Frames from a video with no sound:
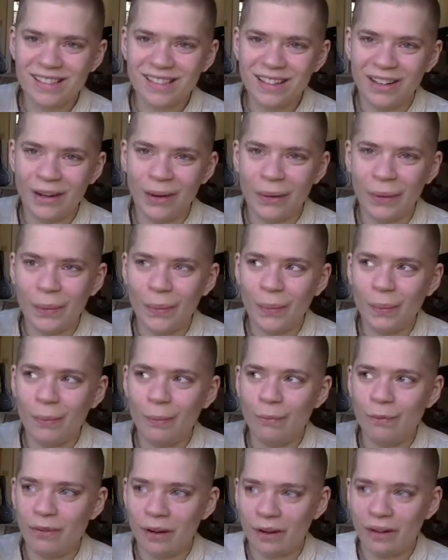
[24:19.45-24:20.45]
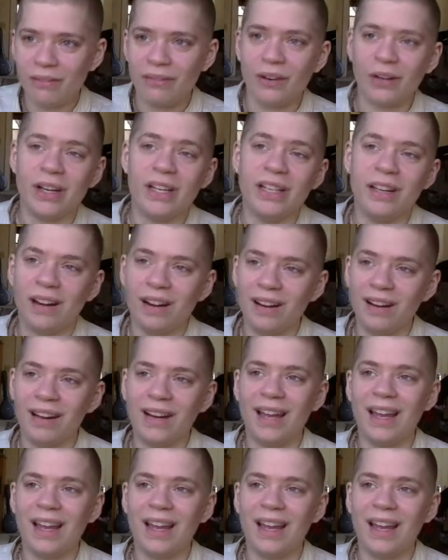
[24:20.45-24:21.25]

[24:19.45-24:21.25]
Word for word: you know, very, very young.